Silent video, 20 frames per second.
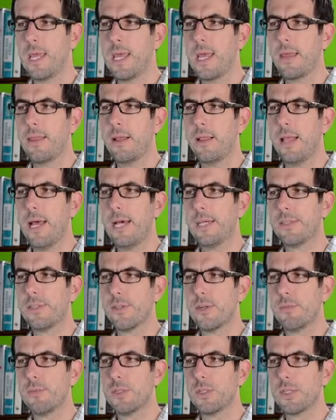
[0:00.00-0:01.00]
And the last
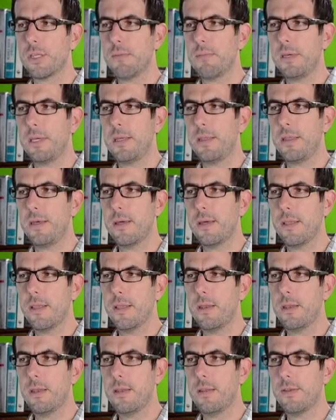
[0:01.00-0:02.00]
term is going to be
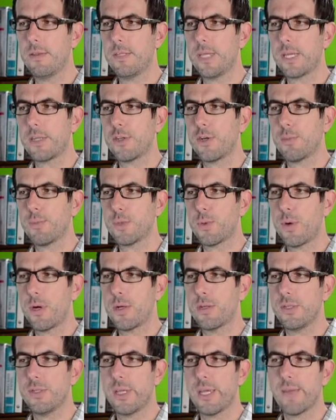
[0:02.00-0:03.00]
the second term
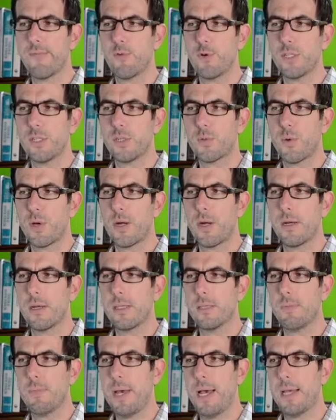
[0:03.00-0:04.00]
squared. So negative 1 squared
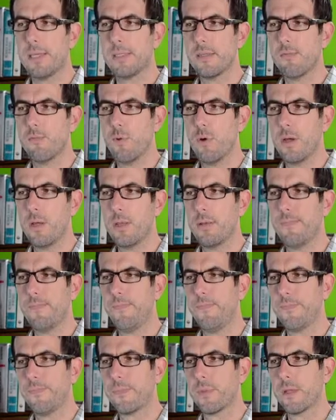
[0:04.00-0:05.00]
is positive 1.
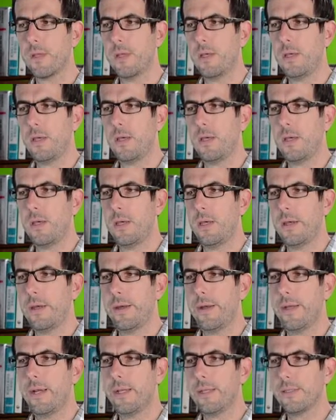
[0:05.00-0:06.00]

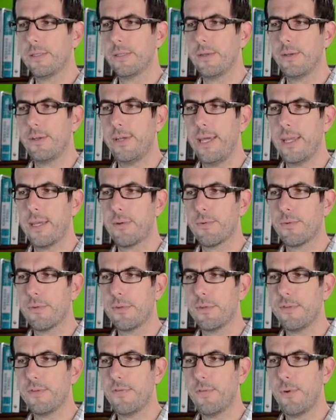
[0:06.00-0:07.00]
Alright, so that
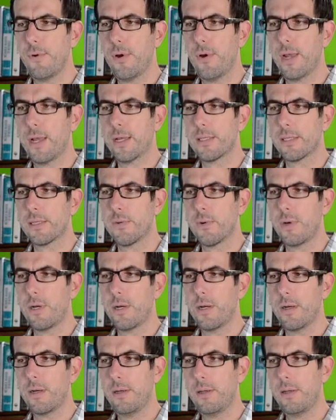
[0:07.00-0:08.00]
equals 4x
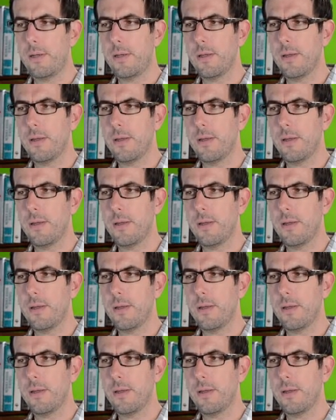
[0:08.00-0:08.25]
squared